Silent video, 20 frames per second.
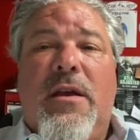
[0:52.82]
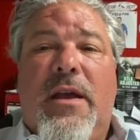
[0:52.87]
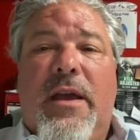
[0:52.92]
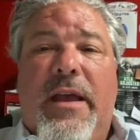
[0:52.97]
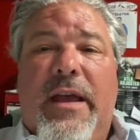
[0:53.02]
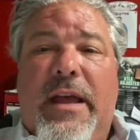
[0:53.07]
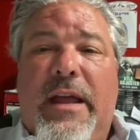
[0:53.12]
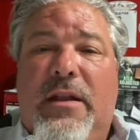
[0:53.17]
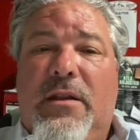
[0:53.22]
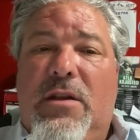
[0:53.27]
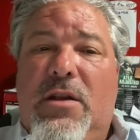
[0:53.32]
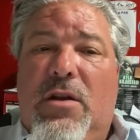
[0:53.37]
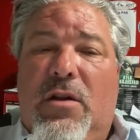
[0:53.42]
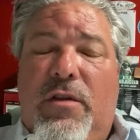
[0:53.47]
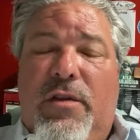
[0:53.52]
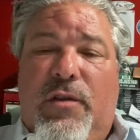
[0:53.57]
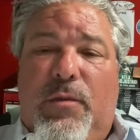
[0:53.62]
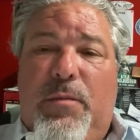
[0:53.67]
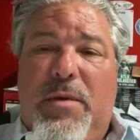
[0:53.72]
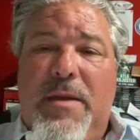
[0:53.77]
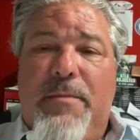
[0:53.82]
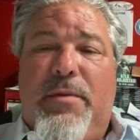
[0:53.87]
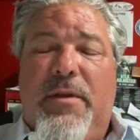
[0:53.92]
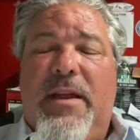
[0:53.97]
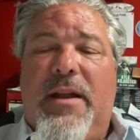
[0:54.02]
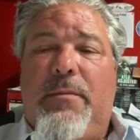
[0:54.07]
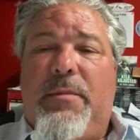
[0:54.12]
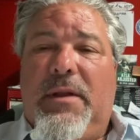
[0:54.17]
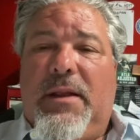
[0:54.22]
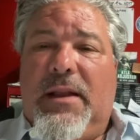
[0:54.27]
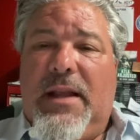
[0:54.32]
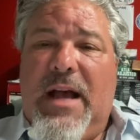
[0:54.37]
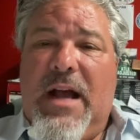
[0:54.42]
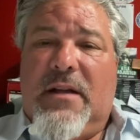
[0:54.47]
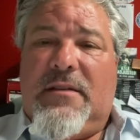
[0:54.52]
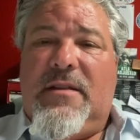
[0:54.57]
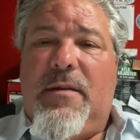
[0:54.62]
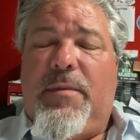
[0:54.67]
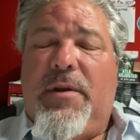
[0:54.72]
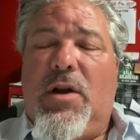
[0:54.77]
And, you know, there's people that have been
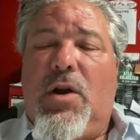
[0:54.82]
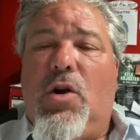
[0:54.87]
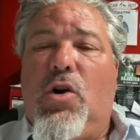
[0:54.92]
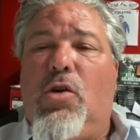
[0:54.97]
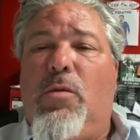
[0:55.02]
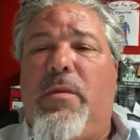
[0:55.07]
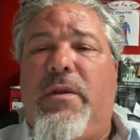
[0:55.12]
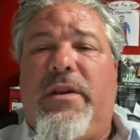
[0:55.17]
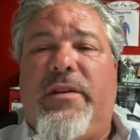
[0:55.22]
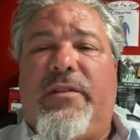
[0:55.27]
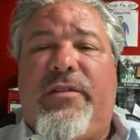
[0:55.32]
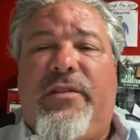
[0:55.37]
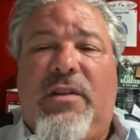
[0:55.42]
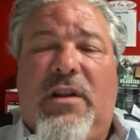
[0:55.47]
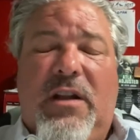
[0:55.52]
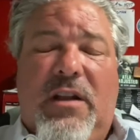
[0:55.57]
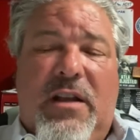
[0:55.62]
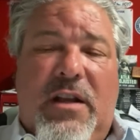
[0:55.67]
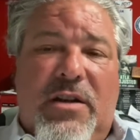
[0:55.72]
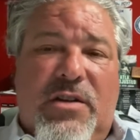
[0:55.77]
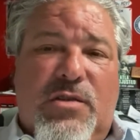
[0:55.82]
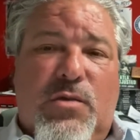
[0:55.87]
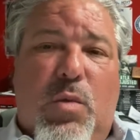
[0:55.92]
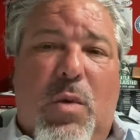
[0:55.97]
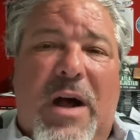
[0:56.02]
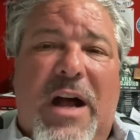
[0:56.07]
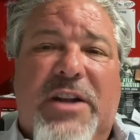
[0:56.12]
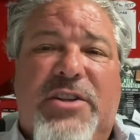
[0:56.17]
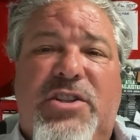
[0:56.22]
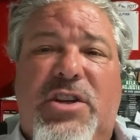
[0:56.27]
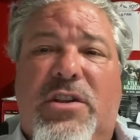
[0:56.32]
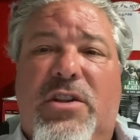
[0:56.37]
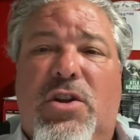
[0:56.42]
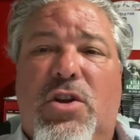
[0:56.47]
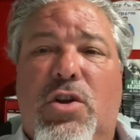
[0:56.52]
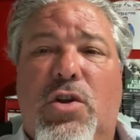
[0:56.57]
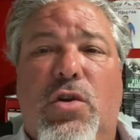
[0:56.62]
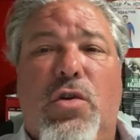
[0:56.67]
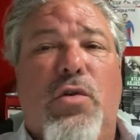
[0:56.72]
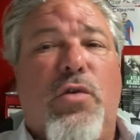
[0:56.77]
locked up at home and they're sitting there just watching the
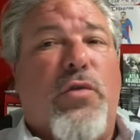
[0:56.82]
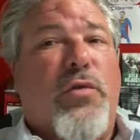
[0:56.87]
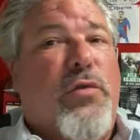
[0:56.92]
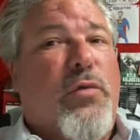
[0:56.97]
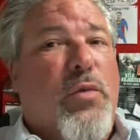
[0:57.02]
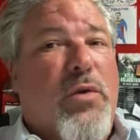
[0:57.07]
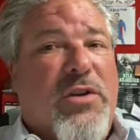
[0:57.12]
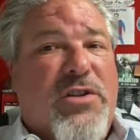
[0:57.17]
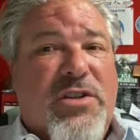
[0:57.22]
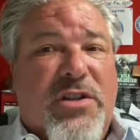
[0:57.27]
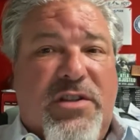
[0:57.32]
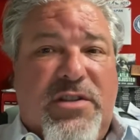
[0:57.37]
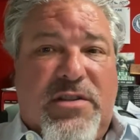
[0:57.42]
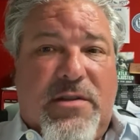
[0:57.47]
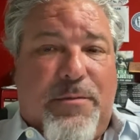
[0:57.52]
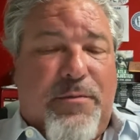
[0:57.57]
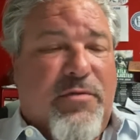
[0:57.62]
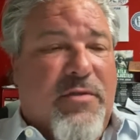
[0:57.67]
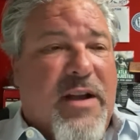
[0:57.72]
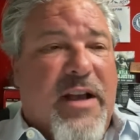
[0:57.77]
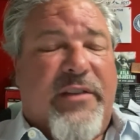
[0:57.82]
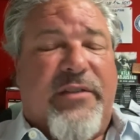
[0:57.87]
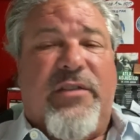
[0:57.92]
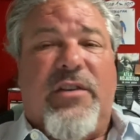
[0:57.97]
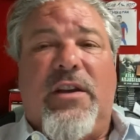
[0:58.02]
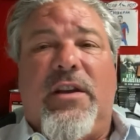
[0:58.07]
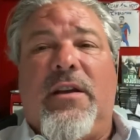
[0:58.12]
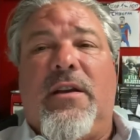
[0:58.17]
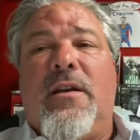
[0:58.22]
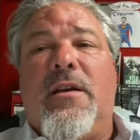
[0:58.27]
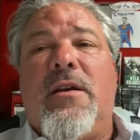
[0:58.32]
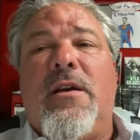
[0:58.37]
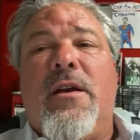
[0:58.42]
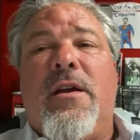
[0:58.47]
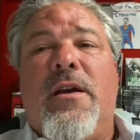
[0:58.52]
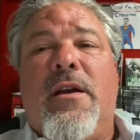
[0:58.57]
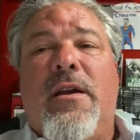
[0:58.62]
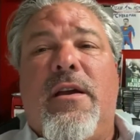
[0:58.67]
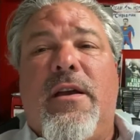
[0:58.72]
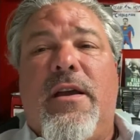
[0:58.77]
news, which is depressing
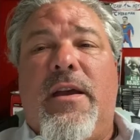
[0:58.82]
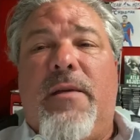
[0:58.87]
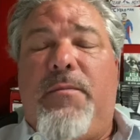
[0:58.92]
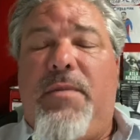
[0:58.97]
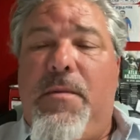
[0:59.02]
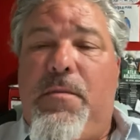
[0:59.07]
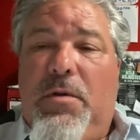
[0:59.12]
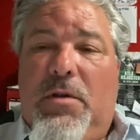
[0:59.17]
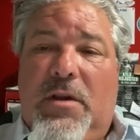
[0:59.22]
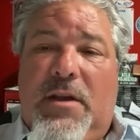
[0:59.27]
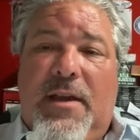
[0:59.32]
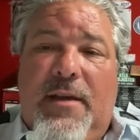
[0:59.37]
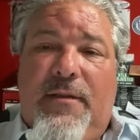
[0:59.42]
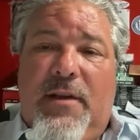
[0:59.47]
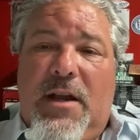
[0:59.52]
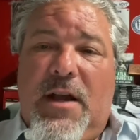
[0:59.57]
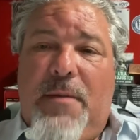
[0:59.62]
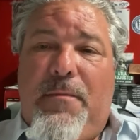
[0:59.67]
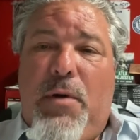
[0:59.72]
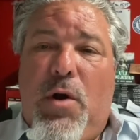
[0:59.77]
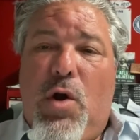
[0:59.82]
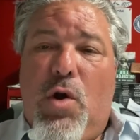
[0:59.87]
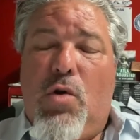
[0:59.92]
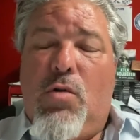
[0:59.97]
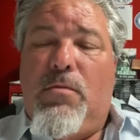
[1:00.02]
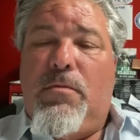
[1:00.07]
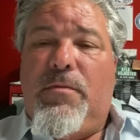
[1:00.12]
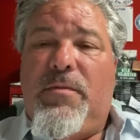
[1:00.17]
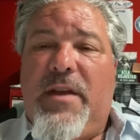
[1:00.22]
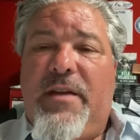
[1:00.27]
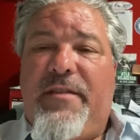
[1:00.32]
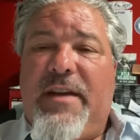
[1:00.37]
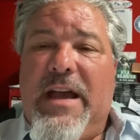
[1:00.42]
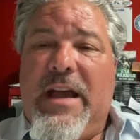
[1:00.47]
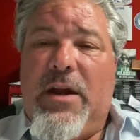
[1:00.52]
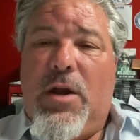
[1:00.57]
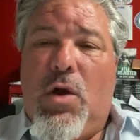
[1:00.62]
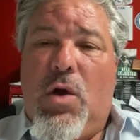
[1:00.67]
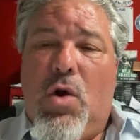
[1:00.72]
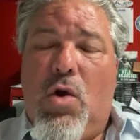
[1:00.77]
and people are giving up hope. They've
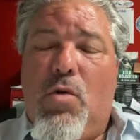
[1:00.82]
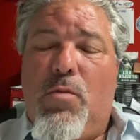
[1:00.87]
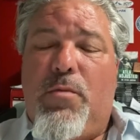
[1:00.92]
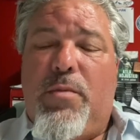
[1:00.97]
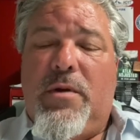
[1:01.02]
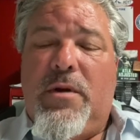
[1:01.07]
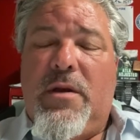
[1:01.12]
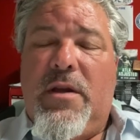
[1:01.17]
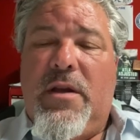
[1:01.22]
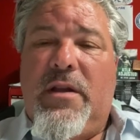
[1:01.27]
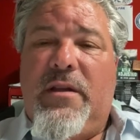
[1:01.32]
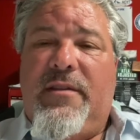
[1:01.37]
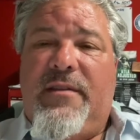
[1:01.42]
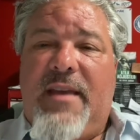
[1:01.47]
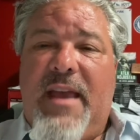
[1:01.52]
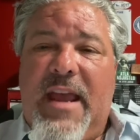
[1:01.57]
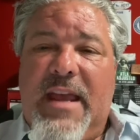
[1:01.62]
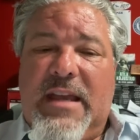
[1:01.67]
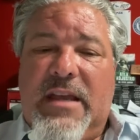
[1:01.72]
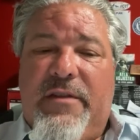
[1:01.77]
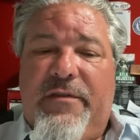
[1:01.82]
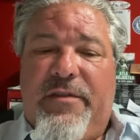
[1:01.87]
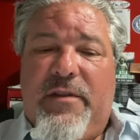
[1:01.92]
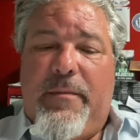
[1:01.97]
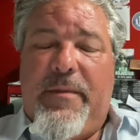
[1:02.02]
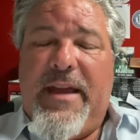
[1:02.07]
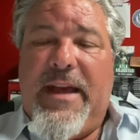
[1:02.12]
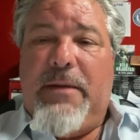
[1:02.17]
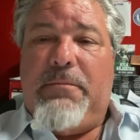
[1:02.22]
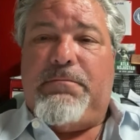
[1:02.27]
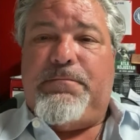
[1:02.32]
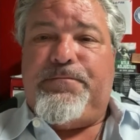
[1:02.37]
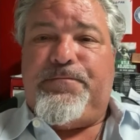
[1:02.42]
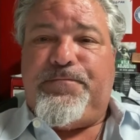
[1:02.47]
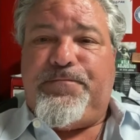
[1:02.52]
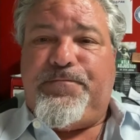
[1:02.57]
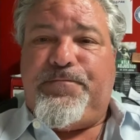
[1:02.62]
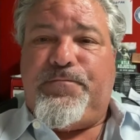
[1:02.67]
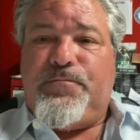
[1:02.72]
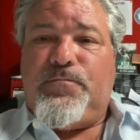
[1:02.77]
had hope taken from them.
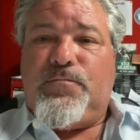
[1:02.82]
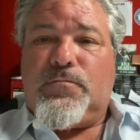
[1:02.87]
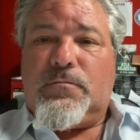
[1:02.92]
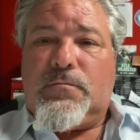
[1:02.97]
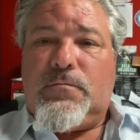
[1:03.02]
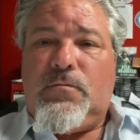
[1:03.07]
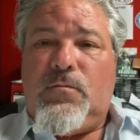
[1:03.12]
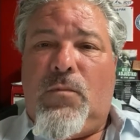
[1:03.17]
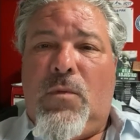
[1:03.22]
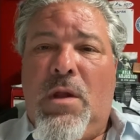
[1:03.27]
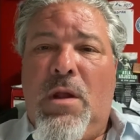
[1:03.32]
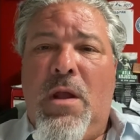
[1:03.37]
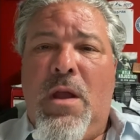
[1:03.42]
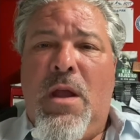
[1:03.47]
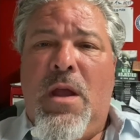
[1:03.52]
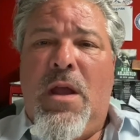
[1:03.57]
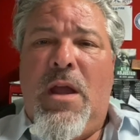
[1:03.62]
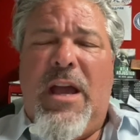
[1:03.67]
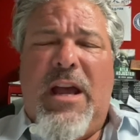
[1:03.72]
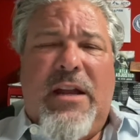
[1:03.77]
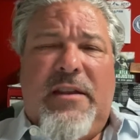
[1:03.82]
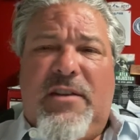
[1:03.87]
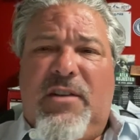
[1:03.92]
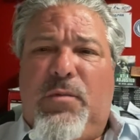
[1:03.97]
And at